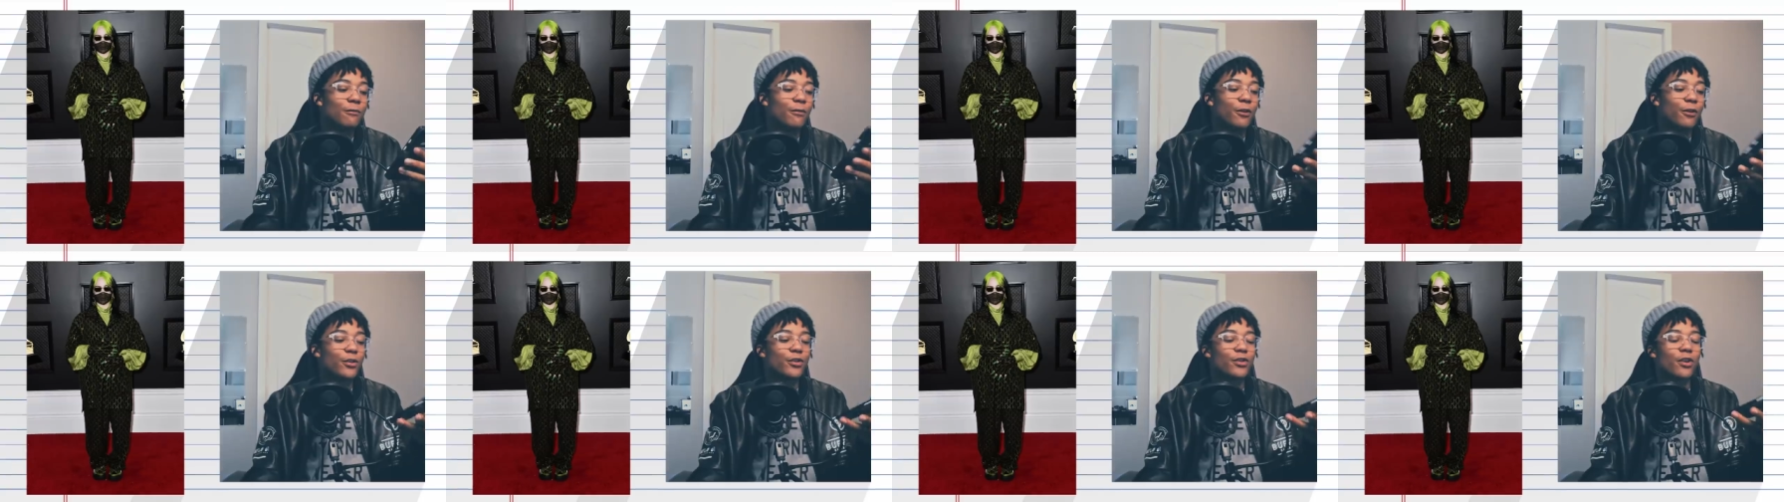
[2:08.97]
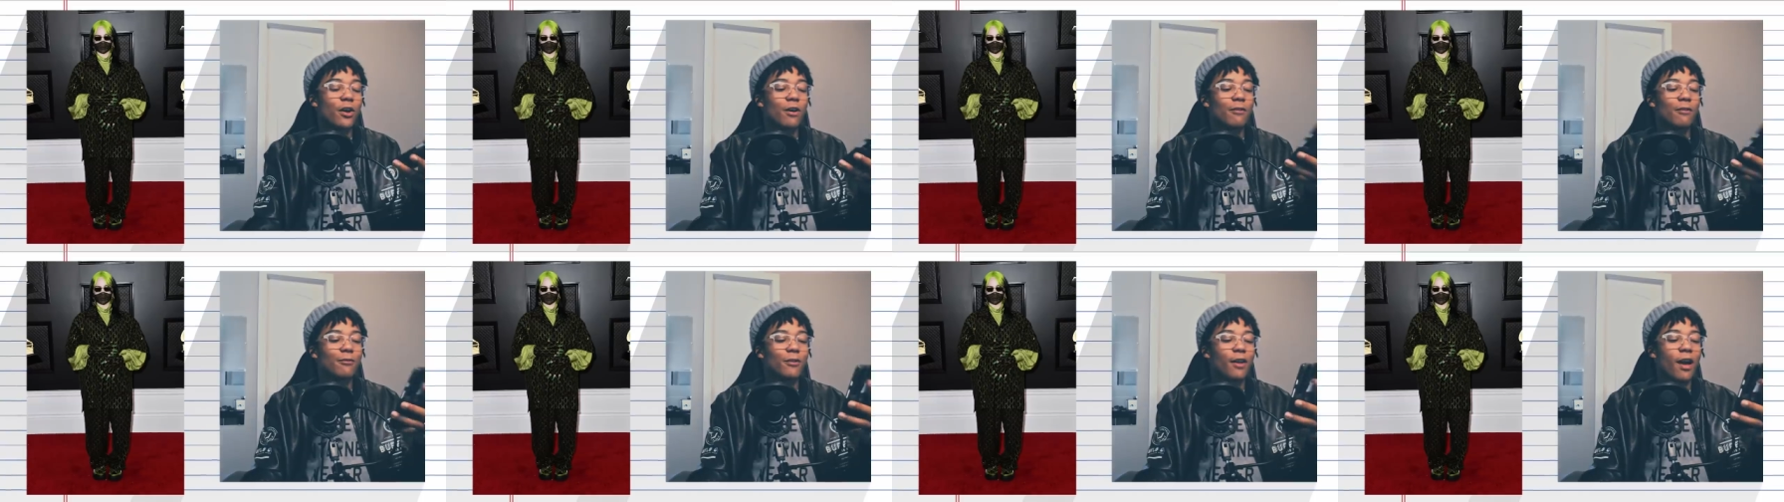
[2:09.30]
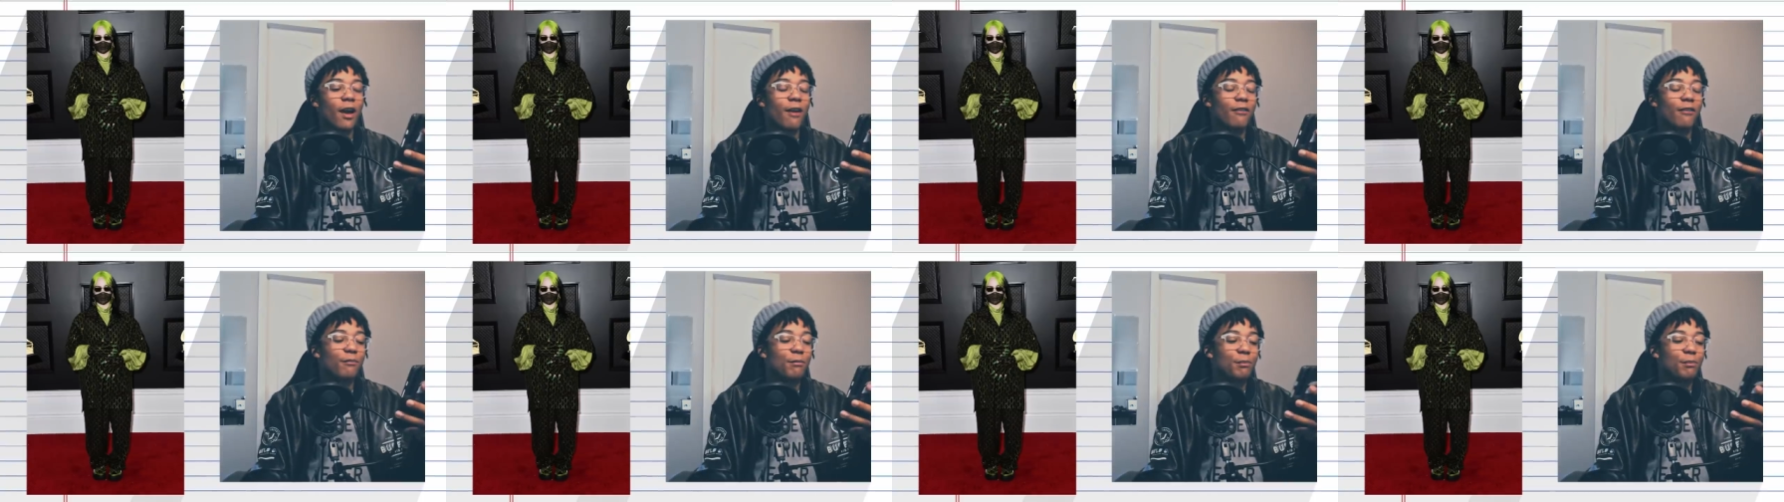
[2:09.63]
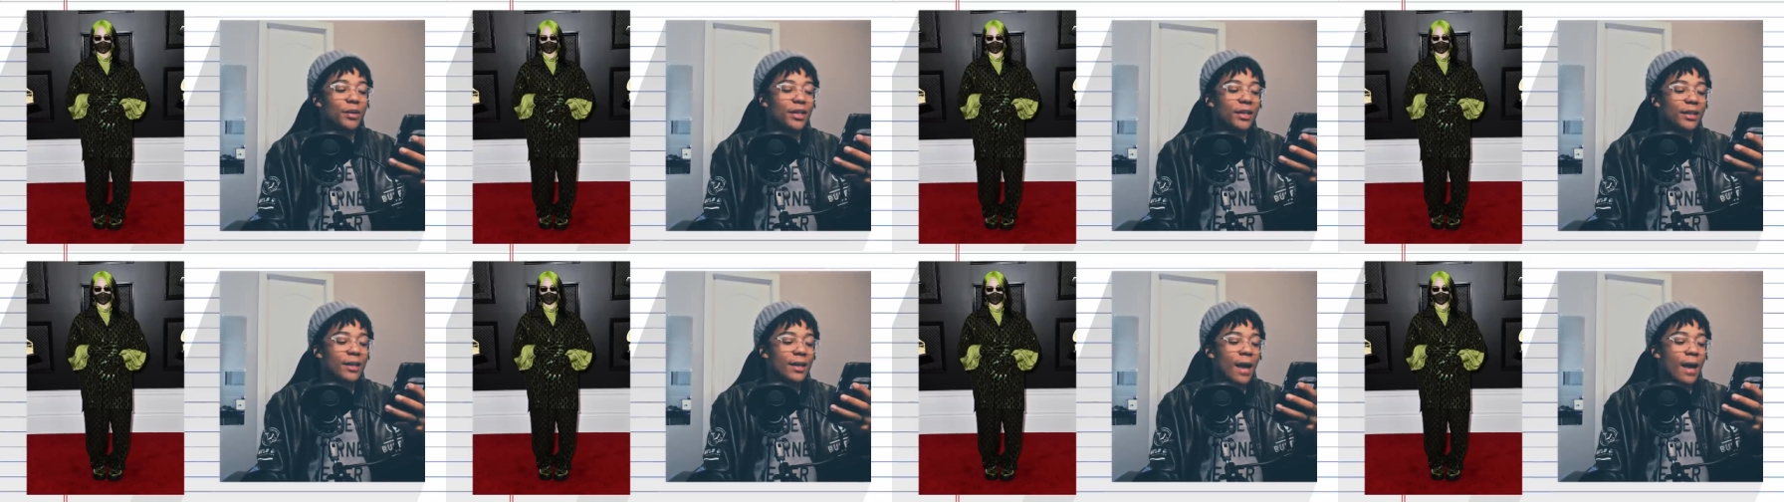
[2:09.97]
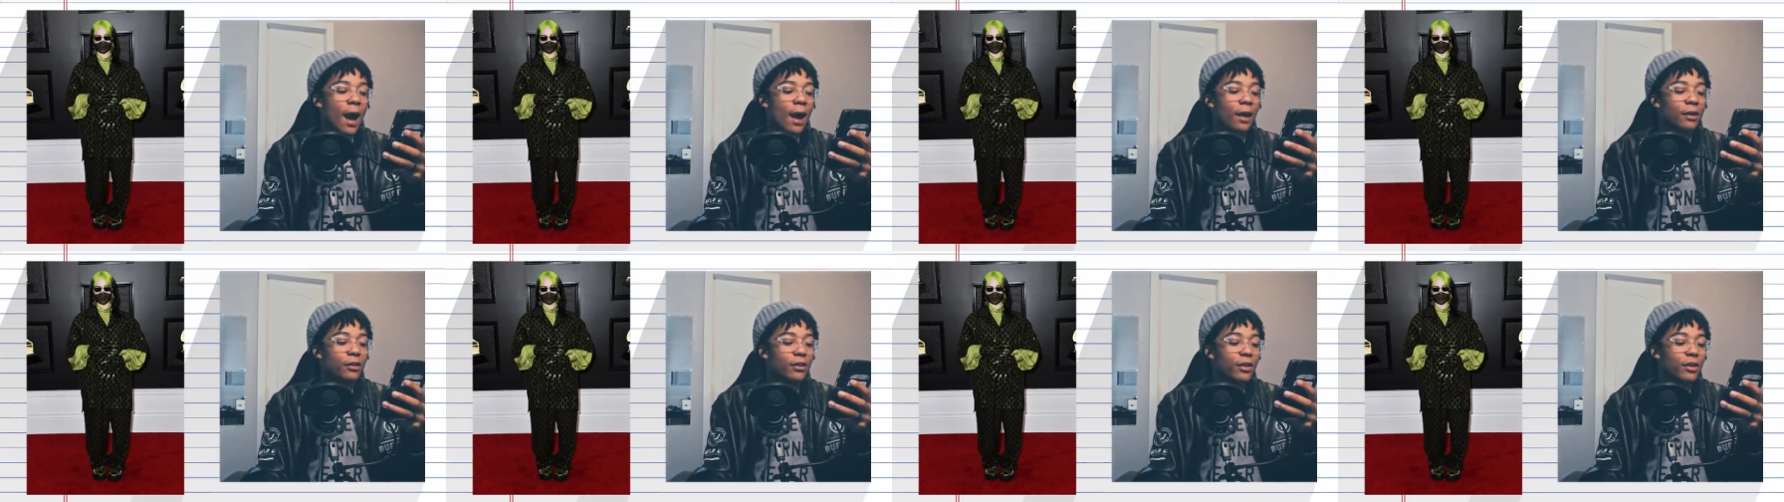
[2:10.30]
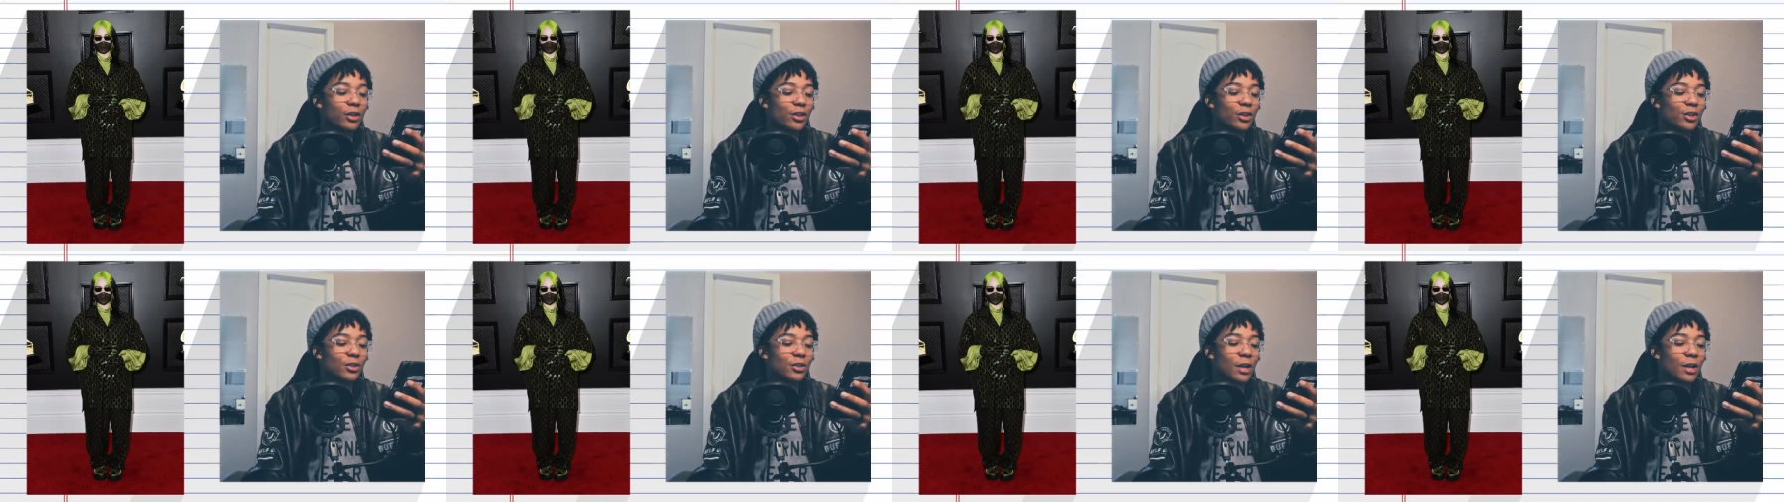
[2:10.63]
first off, we have Billie
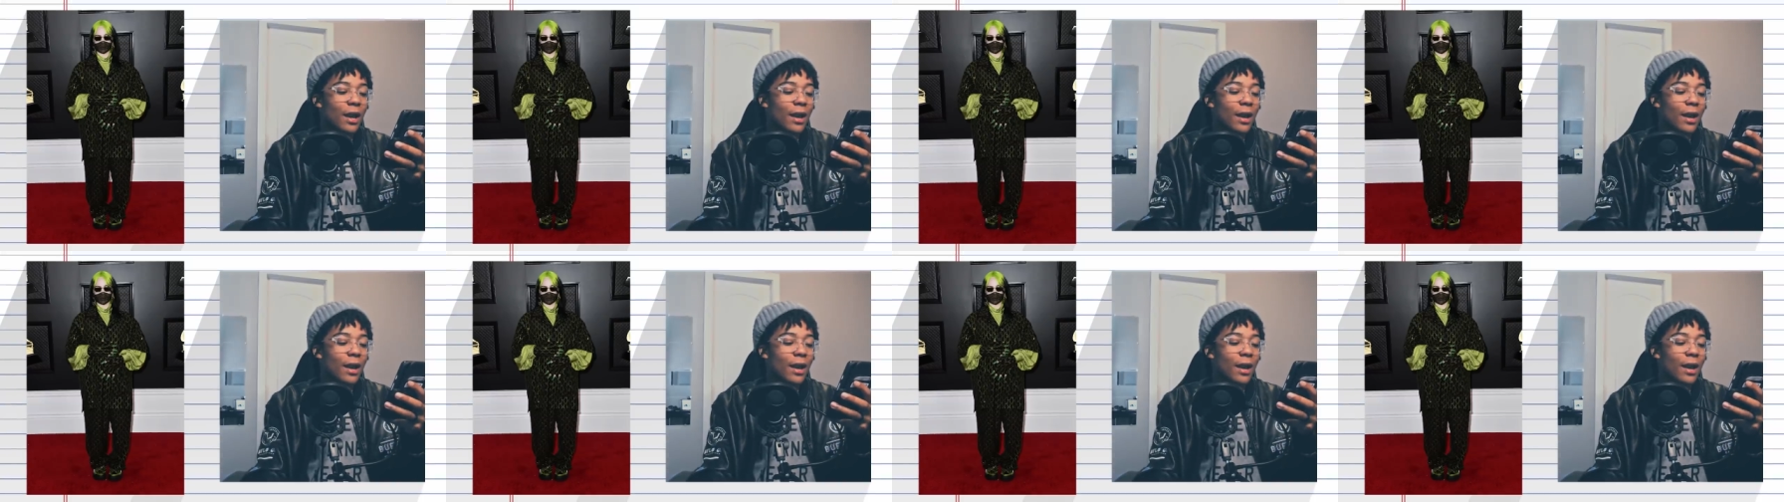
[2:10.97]
Eilish,